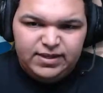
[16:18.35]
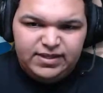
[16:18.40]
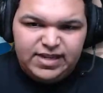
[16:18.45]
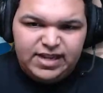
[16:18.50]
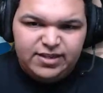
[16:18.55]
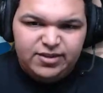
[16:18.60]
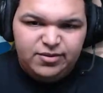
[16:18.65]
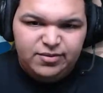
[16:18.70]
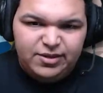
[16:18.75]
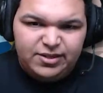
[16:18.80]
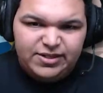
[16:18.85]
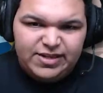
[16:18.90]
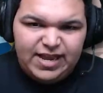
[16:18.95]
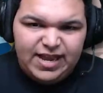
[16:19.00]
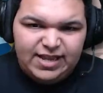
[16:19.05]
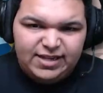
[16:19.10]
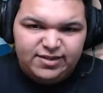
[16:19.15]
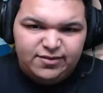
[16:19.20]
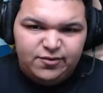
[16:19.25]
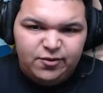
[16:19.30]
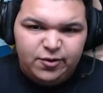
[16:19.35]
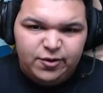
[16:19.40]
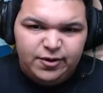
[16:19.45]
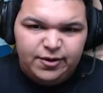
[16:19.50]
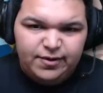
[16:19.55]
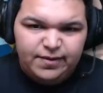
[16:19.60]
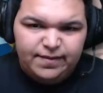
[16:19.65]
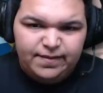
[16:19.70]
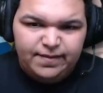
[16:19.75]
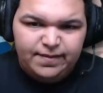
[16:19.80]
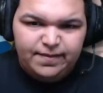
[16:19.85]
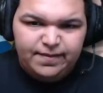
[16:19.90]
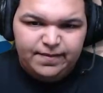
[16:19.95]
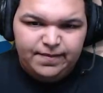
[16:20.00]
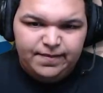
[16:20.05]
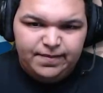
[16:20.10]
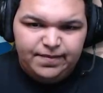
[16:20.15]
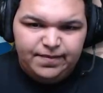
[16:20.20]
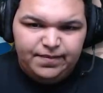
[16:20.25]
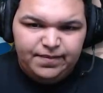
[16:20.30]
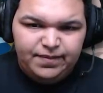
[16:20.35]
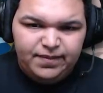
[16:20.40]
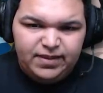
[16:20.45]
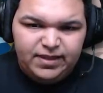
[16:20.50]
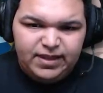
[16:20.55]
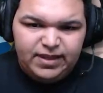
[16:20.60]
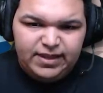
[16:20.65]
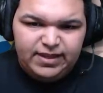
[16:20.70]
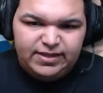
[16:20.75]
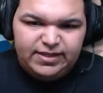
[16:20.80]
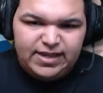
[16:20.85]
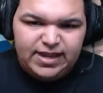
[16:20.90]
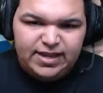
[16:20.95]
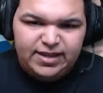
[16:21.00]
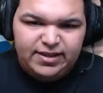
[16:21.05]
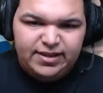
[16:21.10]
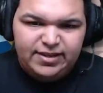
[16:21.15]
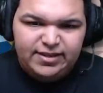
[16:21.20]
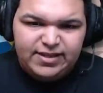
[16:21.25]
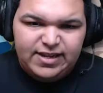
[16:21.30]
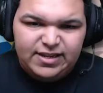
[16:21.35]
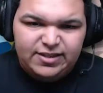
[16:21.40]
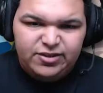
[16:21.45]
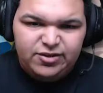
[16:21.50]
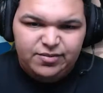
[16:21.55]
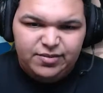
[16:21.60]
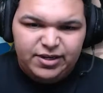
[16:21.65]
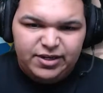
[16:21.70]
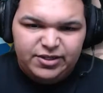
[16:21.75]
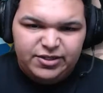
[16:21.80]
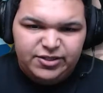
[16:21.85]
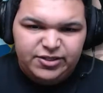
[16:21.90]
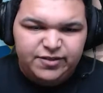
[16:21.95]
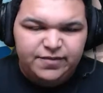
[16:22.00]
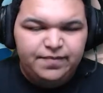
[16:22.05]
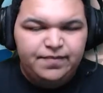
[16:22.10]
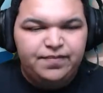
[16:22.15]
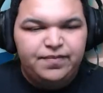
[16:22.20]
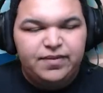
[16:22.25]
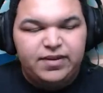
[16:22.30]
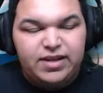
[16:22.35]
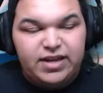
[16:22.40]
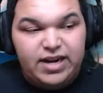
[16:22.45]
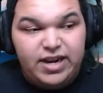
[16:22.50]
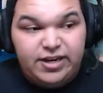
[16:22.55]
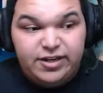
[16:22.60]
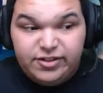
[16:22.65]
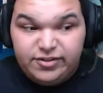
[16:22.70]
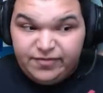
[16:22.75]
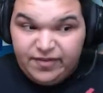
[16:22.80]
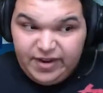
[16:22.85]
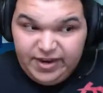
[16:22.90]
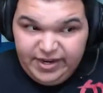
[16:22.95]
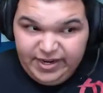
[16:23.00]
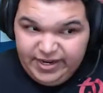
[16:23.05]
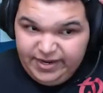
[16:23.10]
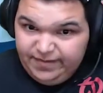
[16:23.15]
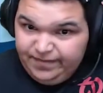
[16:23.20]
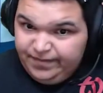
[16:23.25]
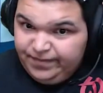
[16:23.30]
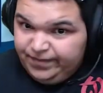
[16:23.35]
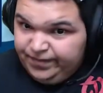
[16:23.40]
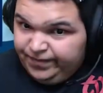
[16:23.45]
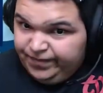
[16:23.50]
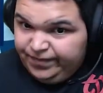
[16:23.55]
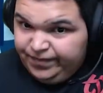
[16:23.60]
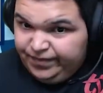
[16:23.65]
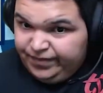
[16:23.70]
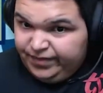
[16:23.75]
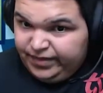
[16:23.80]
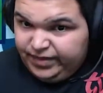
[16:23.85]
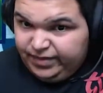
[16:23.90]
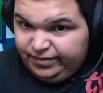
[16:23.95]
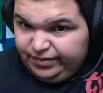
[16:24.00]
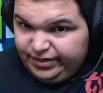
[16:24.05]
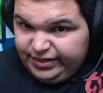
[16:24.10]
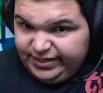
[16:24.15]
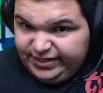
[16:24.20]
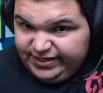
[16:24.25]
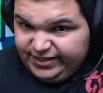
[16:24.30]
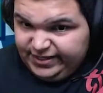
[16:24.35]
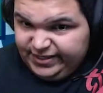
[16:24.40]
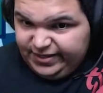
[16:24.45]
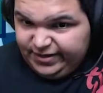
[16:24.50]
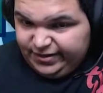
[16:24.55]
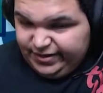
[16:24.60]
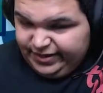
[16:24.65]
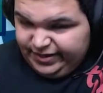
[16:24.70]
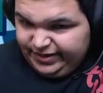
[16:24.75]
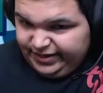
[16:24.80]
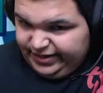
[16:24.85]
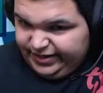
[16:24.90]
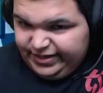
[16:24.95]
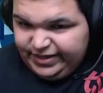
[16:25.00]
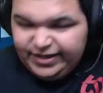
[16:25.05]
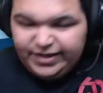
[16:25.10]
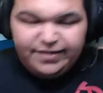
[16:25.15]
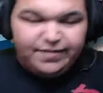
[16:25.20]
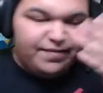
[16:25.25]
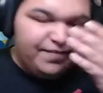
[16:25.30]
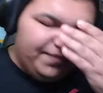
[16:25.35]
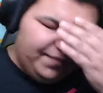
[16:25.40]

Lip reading: Is that too much to ask for? Like, is that too much? Can I just find it? Please? Okay.